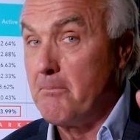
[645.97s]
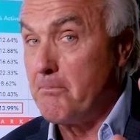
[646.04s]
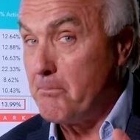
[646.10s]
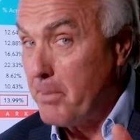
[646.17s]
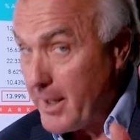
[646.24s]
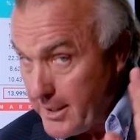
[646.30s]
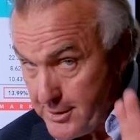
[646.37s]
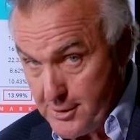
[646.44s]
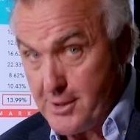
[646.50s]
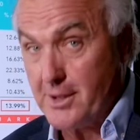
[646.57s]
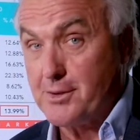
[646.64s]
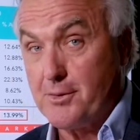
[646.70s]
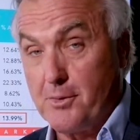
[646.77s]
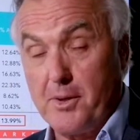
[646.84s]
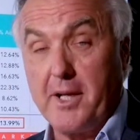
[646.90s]
But it's
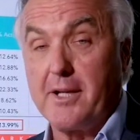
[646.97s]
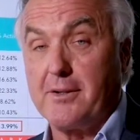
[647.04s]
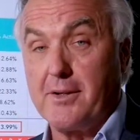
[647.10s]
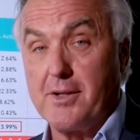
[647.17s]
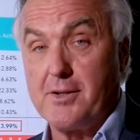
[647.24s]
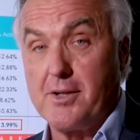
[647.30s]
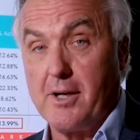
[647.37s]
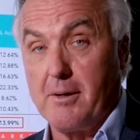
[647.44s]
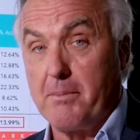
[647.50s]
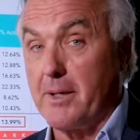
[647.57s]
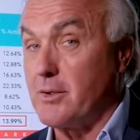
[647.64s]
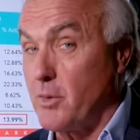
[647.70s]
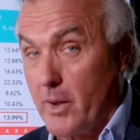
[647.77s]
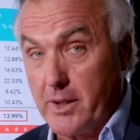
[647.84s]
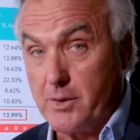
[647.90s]
just through the end of this year. By
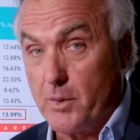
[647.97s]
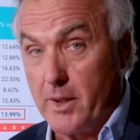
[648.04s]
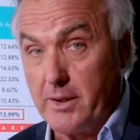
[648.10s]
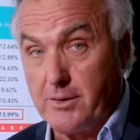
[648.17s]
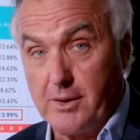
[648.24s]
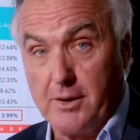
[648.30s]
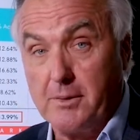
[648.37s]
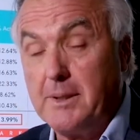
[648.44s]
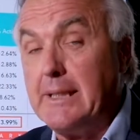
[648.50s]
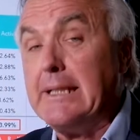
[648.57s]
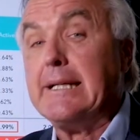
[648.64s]
2022,